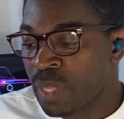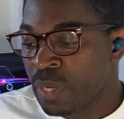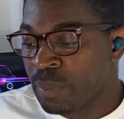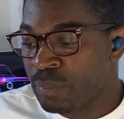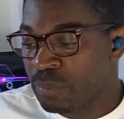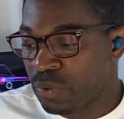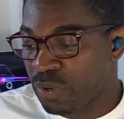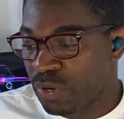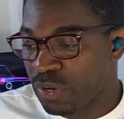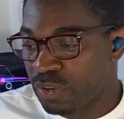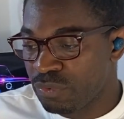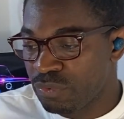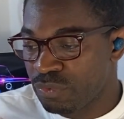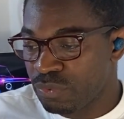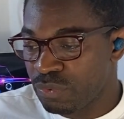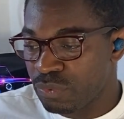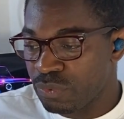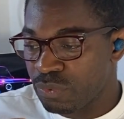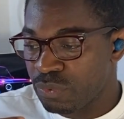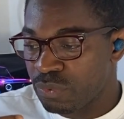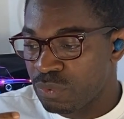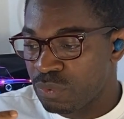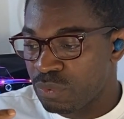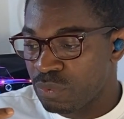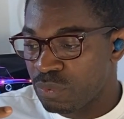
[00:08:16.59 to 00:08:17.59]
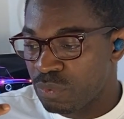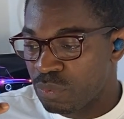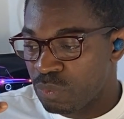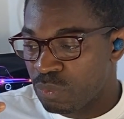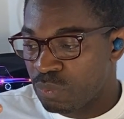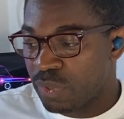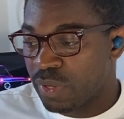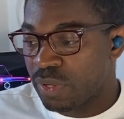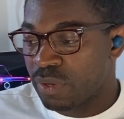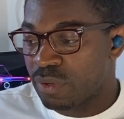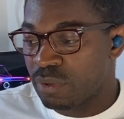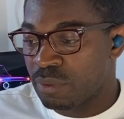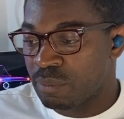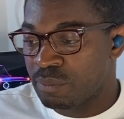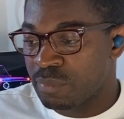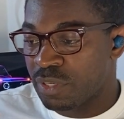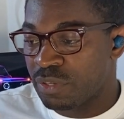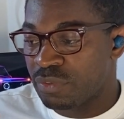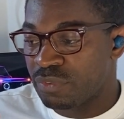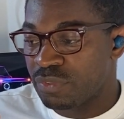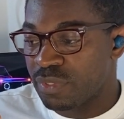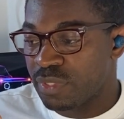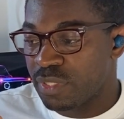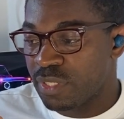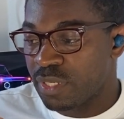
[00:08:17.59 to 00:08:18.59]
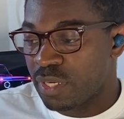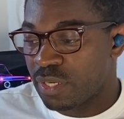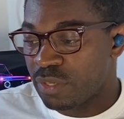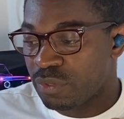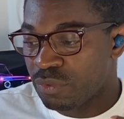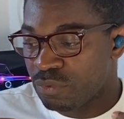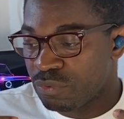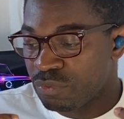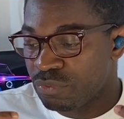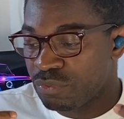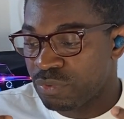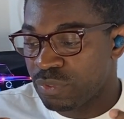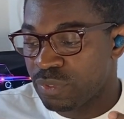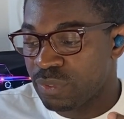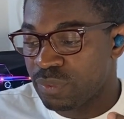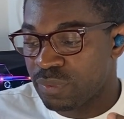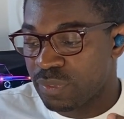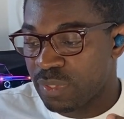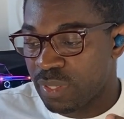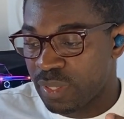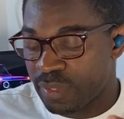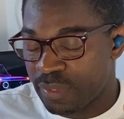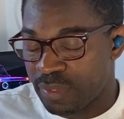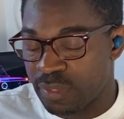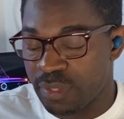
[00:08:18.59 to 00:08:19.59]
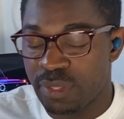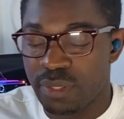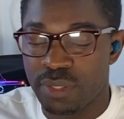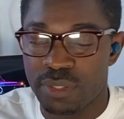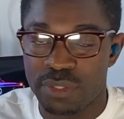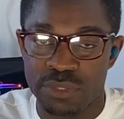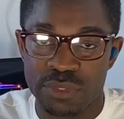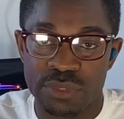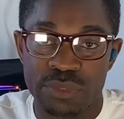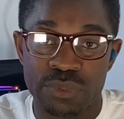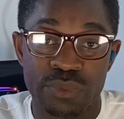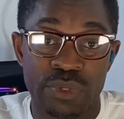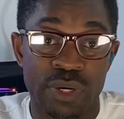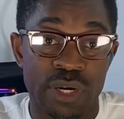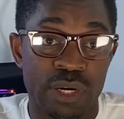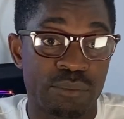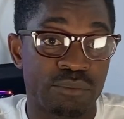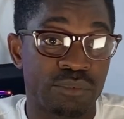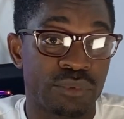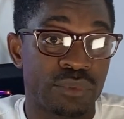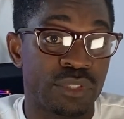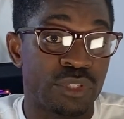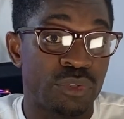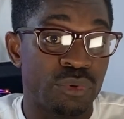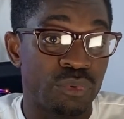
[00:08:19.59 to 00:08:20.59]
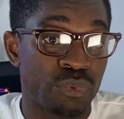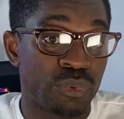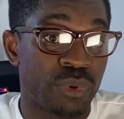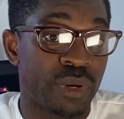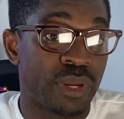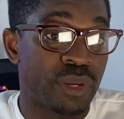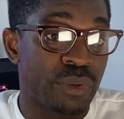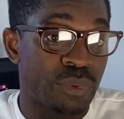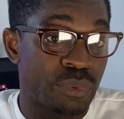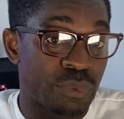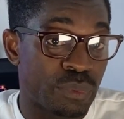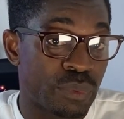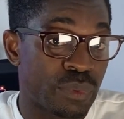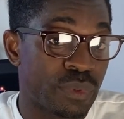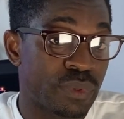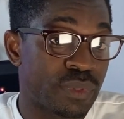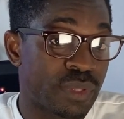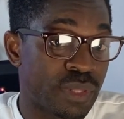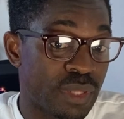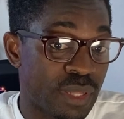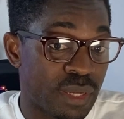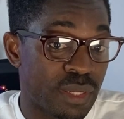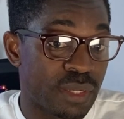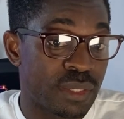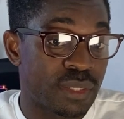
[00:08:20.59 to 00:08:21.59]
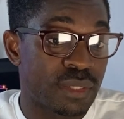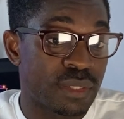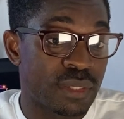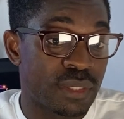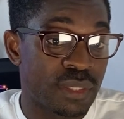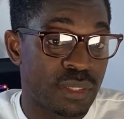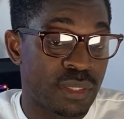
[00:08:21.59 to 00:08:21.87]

But if you wake up every day and you feel that things should happen the way you want it,